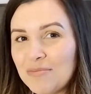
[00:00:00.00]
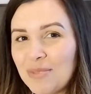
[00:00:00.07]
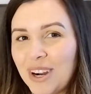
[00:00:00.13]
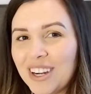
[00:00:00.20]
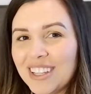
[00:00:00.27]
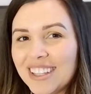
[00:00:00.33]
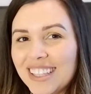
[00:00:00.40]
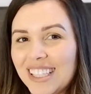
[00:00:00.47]

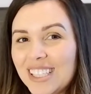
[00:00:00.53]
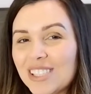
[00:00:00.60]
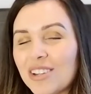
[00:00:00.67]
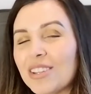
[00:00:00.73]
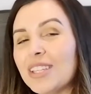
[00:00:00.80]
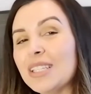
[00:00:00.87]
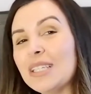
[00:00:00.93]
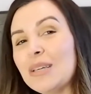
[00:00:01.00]
part. These are
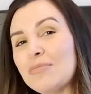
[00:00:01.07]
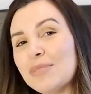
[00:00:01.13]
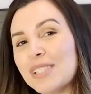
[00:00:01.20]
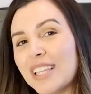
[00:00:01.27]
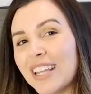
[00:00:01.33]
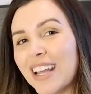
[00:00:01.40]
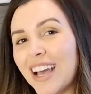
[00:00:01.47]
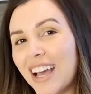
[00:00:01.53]
the tips
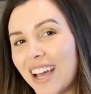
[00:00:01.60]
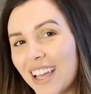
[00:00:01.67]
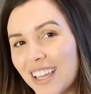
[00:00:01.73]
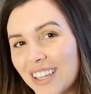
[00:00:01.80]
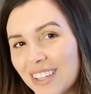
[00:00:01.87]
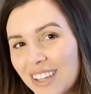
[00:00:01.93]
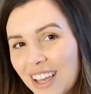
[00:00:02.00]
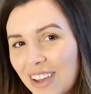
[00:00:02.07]
that
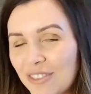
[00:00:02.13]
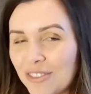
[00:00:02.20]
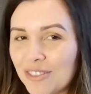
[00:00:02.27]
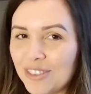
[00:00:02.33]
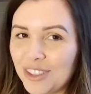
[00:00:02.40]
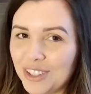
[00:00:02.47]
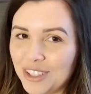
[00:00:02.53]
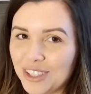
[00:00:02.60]
I have
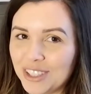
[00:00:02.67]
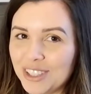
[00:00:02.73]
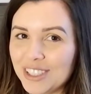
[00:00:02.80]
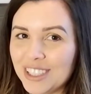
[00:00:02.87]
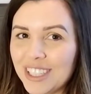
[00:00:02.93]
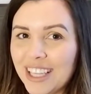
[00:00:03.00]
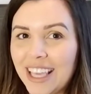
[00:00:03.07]
learned